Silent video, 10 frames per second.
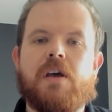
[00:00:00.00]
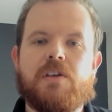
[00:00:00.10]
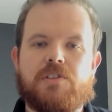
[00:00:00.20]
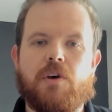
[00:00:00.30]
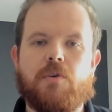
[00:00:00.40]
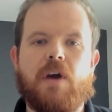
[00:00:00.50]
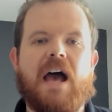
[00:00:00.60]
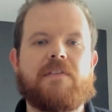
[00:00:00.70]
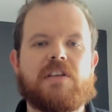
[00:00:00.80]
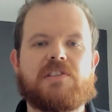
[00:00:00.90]
So
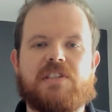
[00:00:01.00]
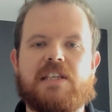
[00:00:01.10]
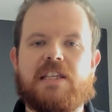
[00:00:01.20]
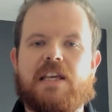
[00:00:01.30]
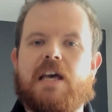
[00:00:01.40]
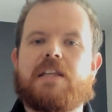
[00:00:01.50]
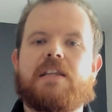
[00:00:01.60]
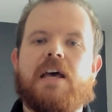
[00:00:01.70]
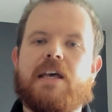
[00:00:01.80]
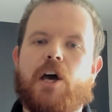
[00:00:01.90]
having a CDN
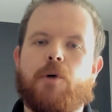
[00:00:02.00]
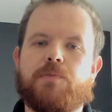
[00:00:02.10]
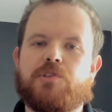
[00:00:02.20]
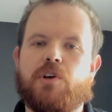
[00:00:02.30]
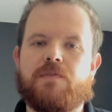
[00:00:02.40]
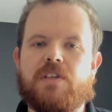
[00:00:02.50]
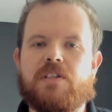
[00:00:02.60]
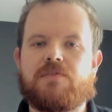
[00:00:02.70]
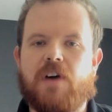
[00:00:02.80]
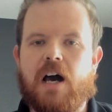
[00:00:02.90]
helps serve
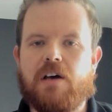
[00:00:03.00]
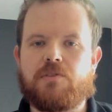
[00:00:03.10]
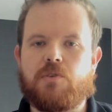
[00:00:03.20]
these files